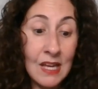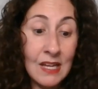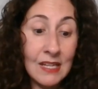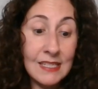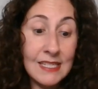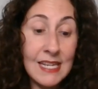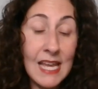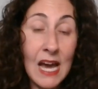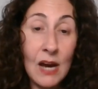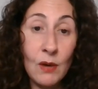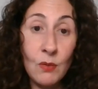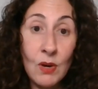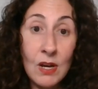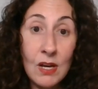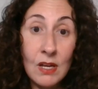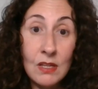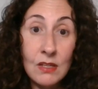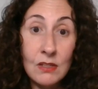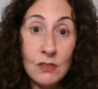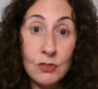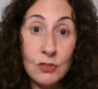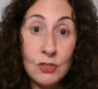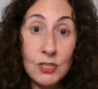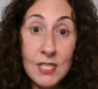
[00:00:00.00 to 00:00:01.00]
Now,
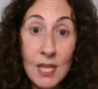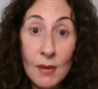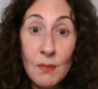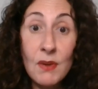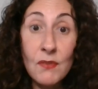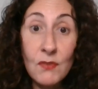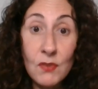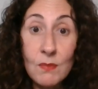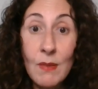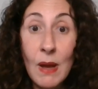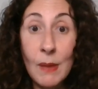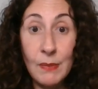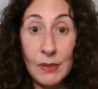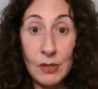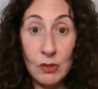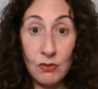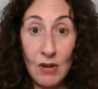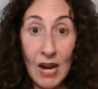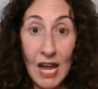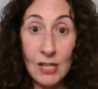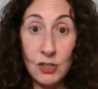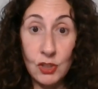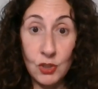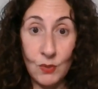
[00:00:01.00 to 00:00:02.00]
some of you might be
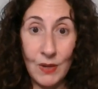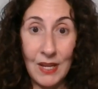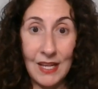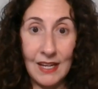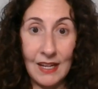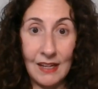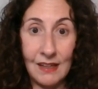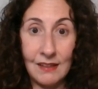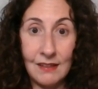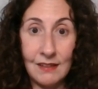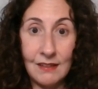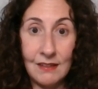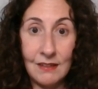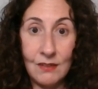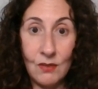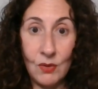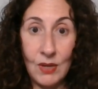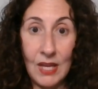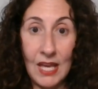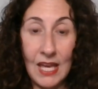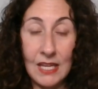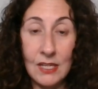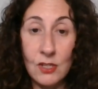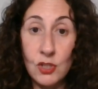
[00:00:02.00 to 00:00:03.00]
graduating,
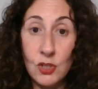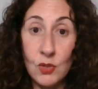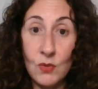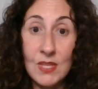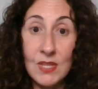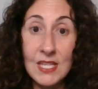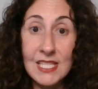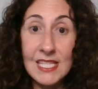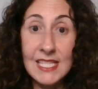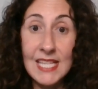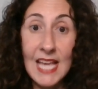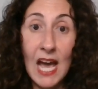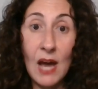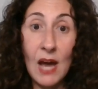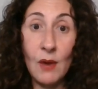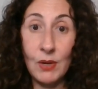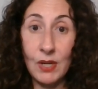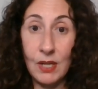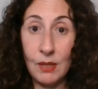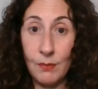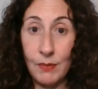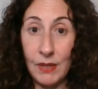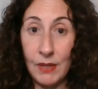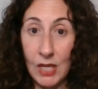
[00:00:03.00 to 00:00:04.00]
okay? So this is how
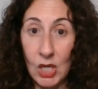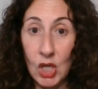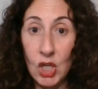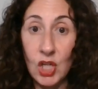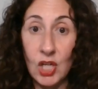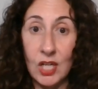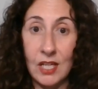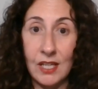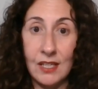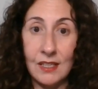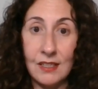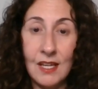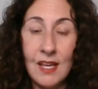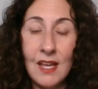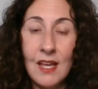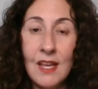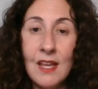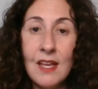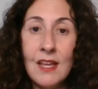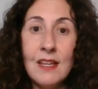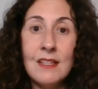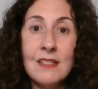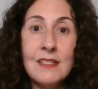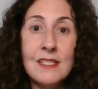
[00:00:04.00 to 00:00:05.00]
it could be good.
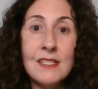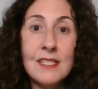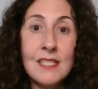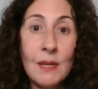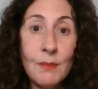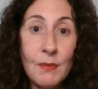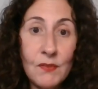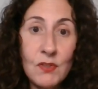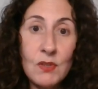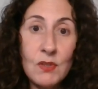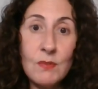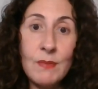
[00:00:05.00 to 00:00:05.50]
Some of you